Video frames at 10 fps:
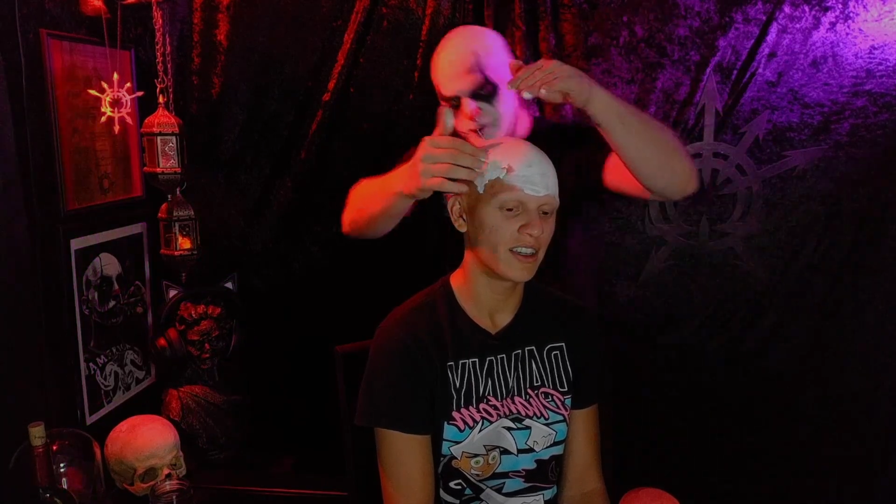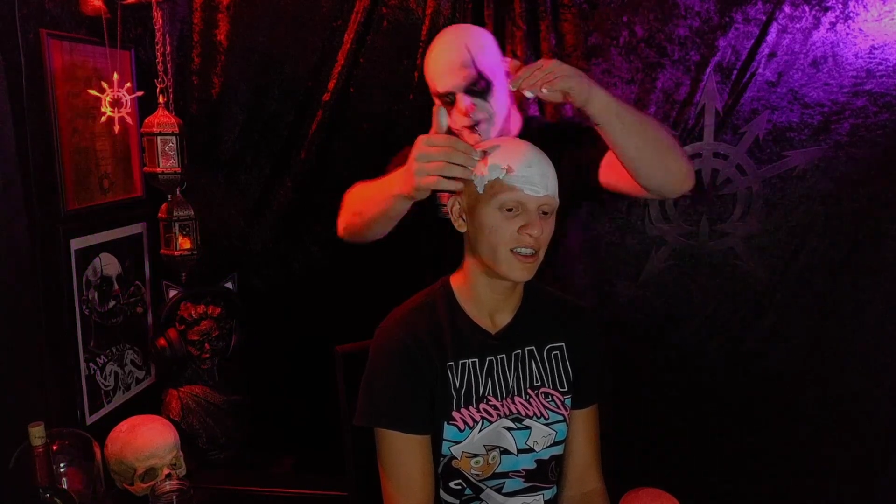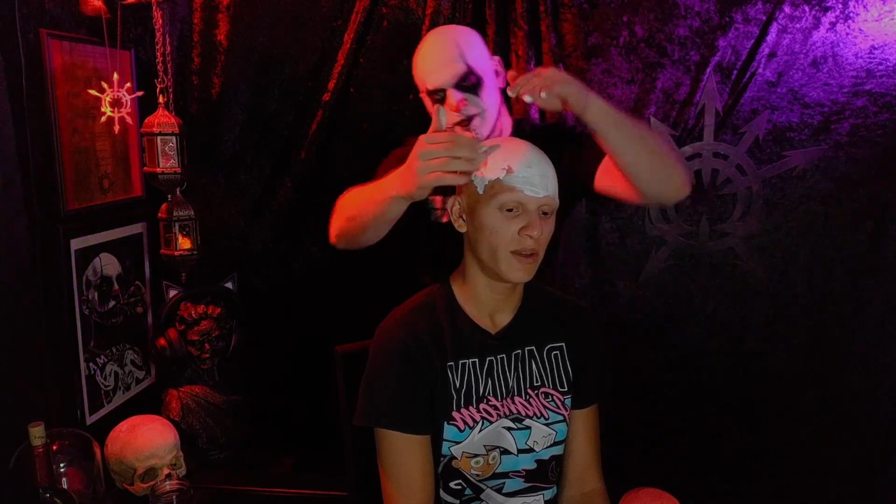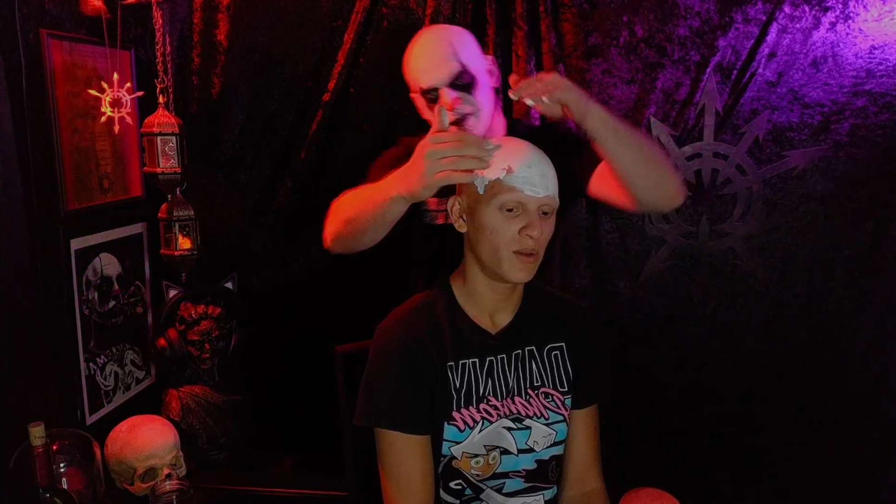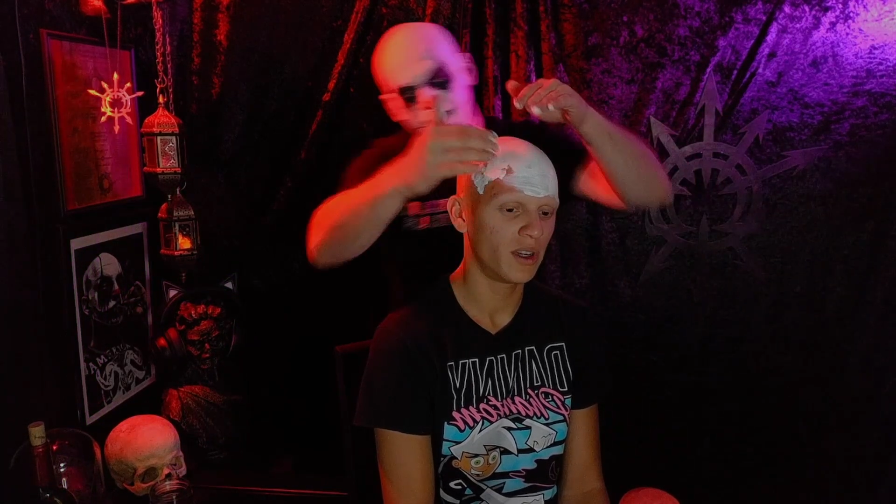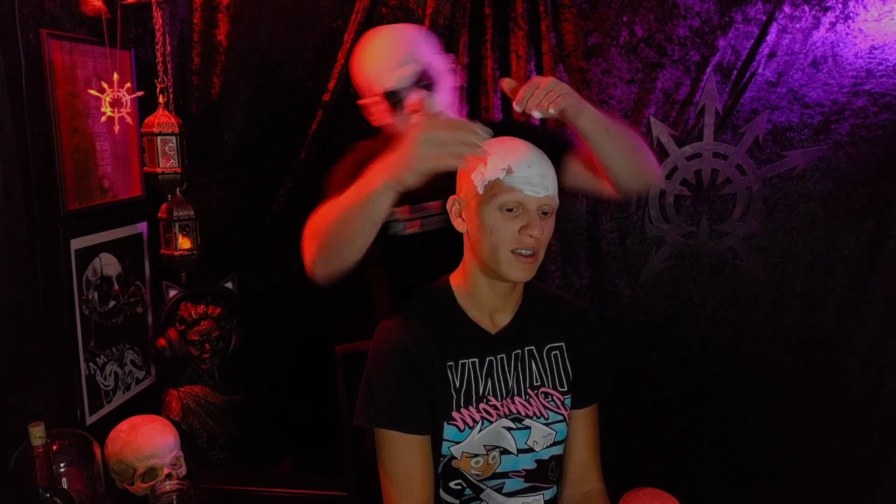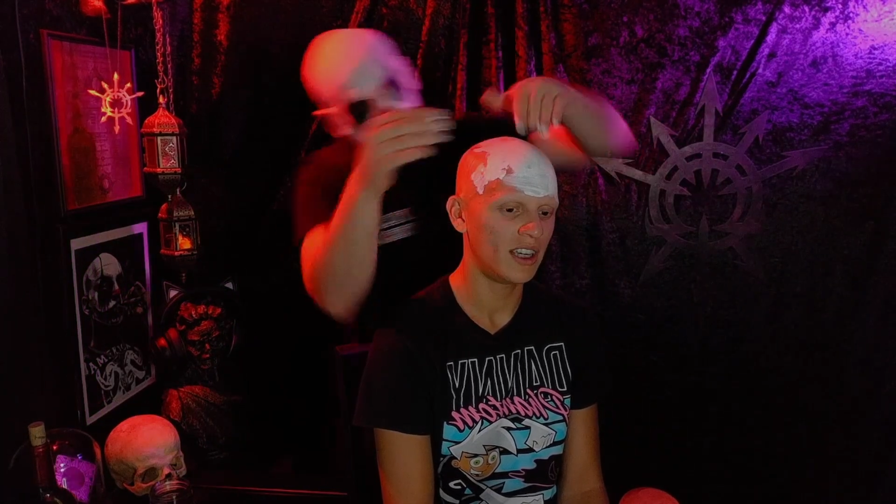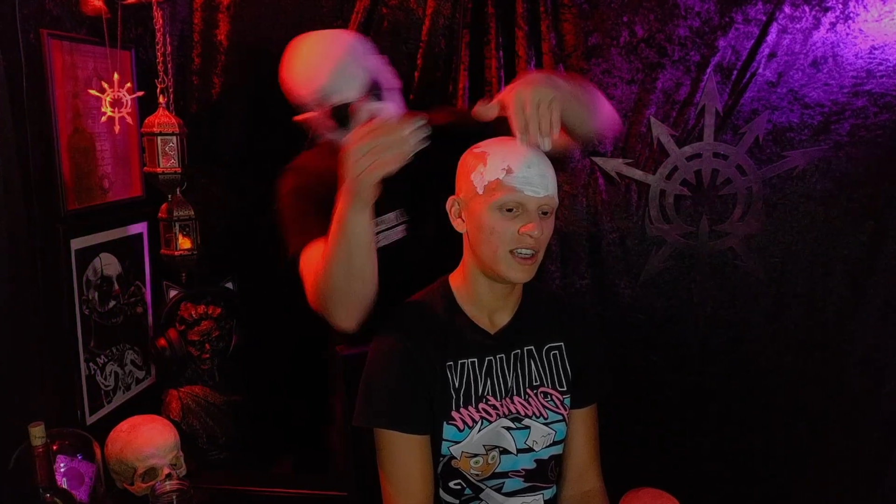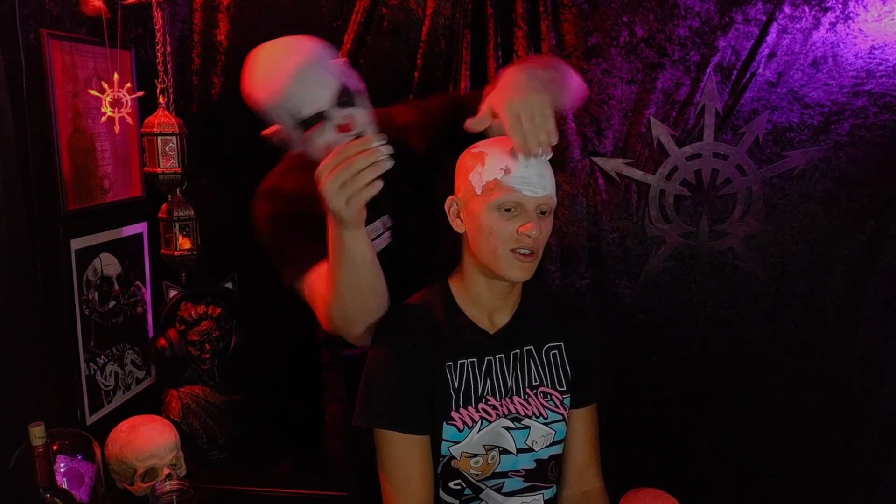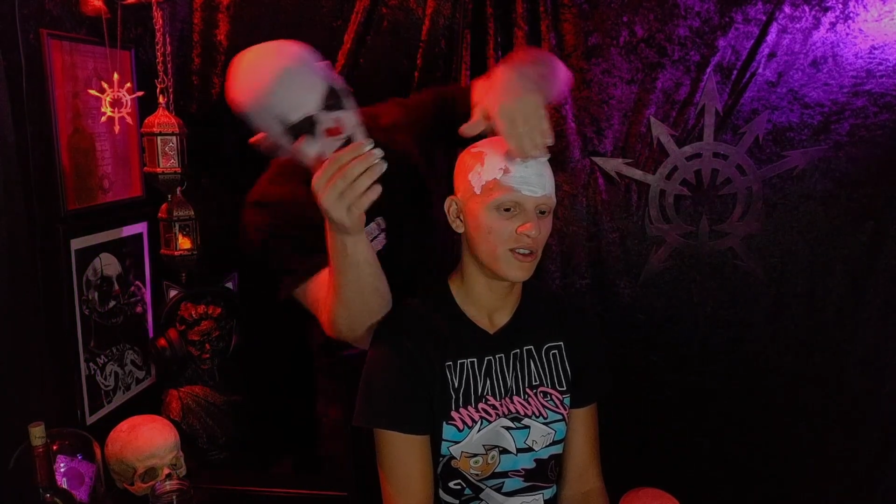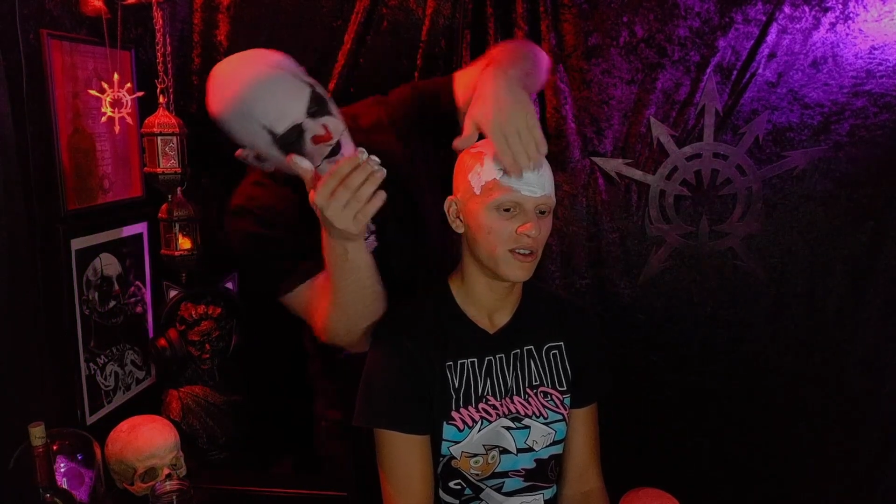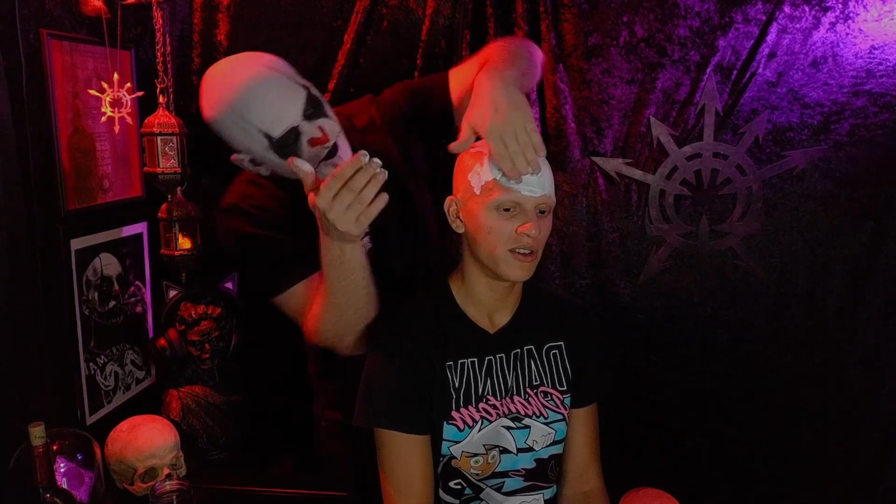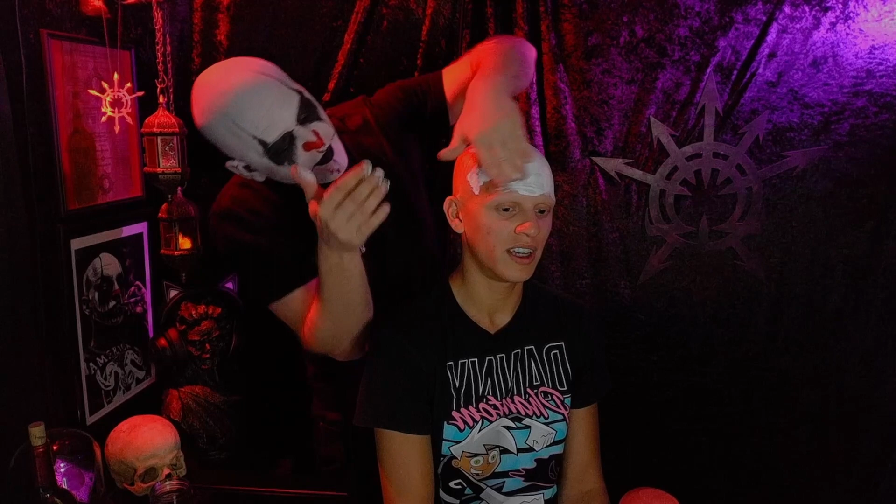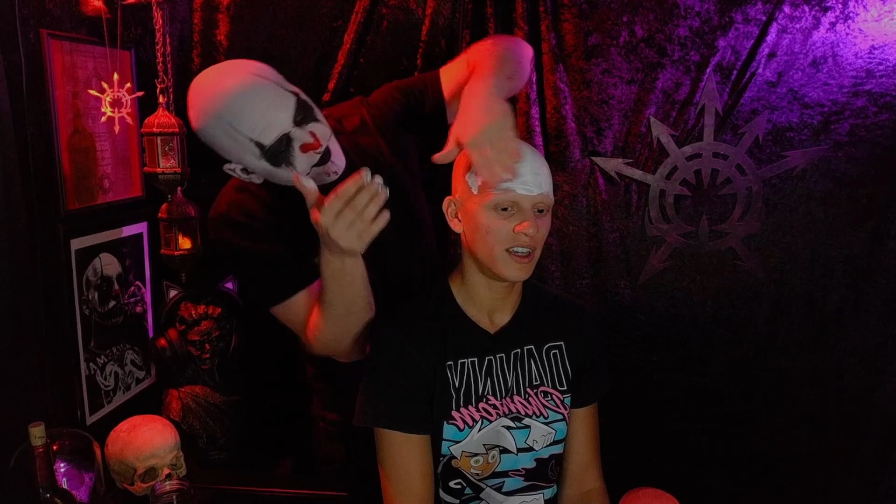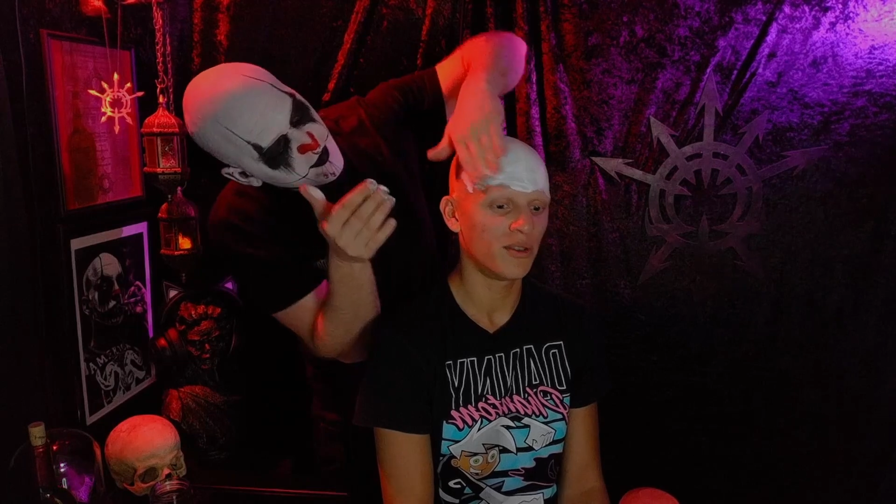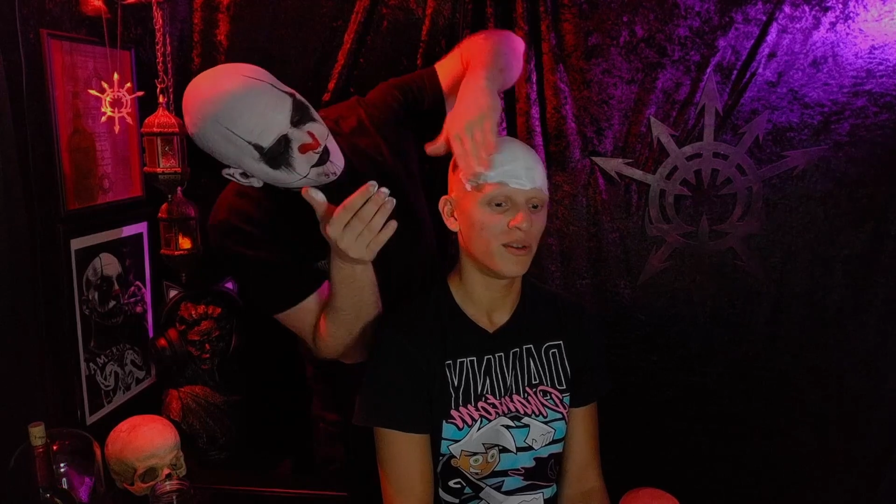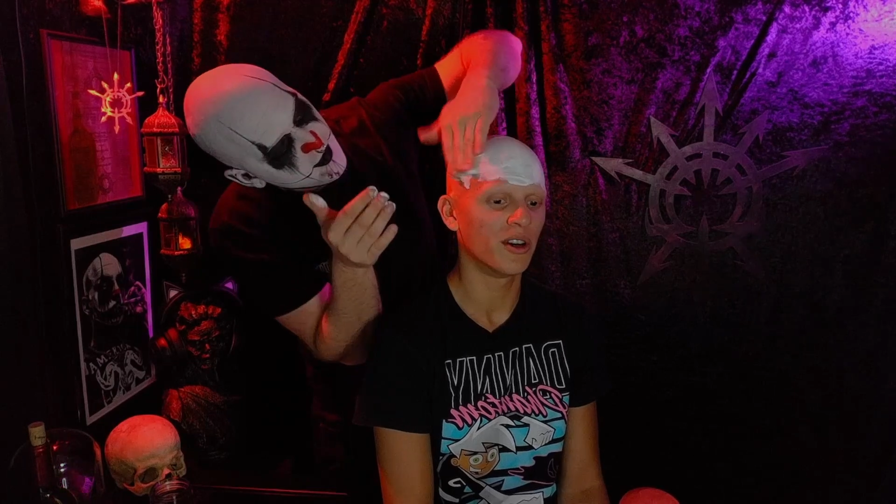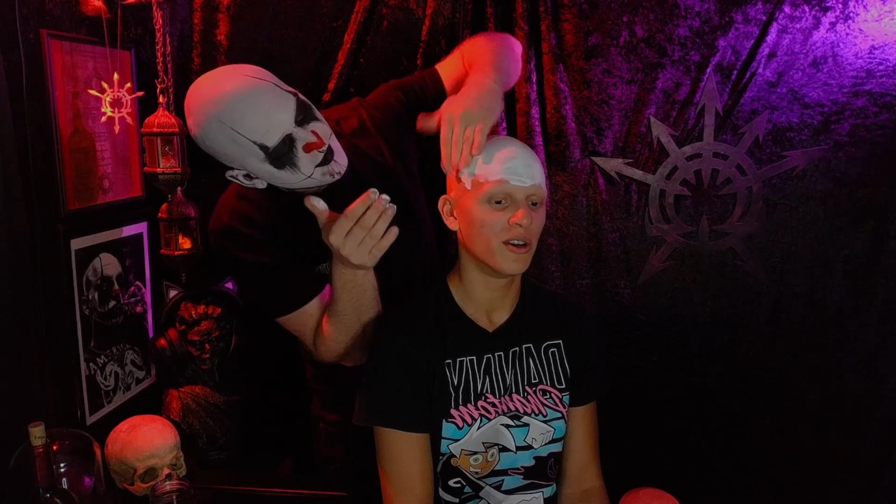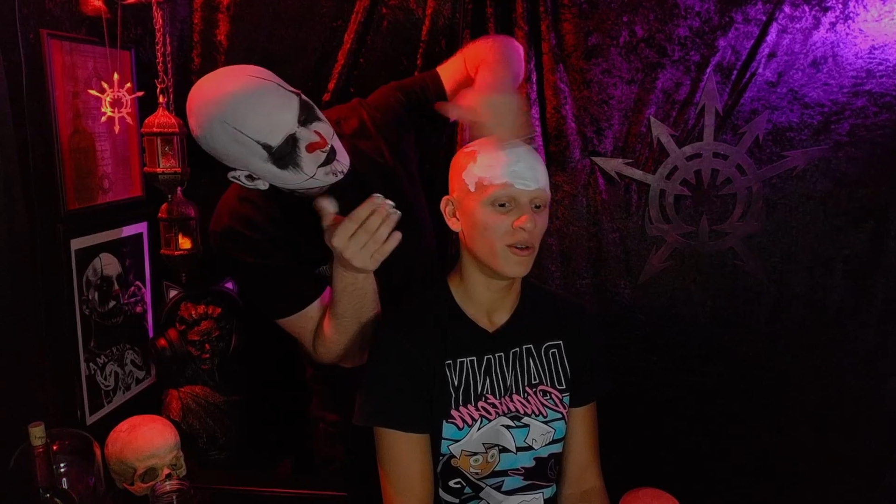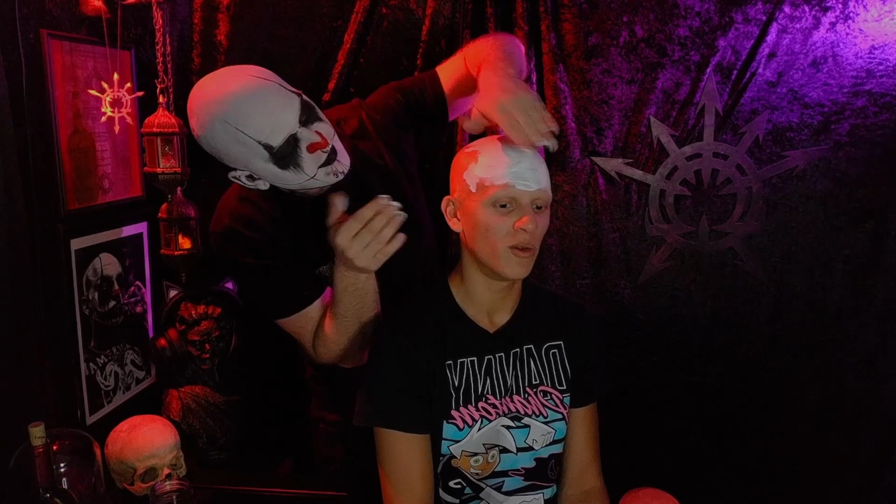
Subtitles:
I mean, what teacher that you know